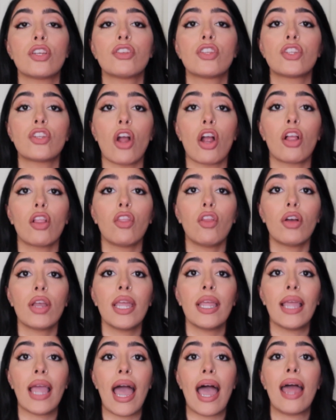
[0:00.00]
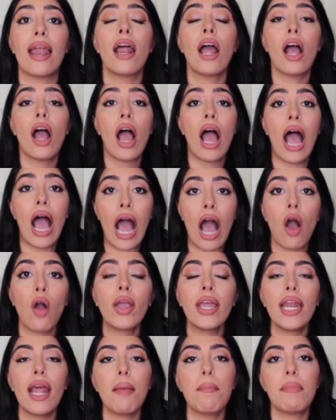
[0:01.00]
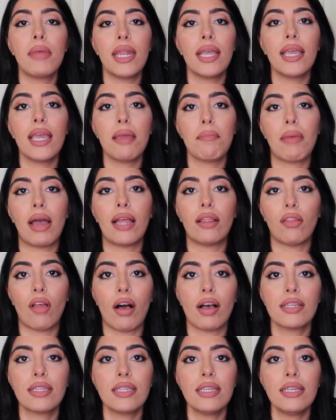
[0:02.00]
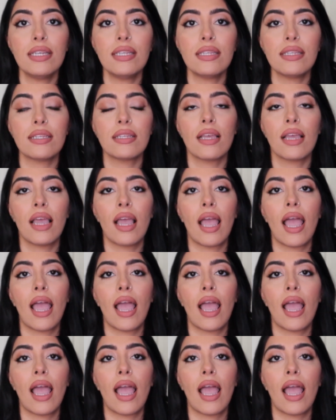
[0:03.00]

start looking at how can I mitigate my losses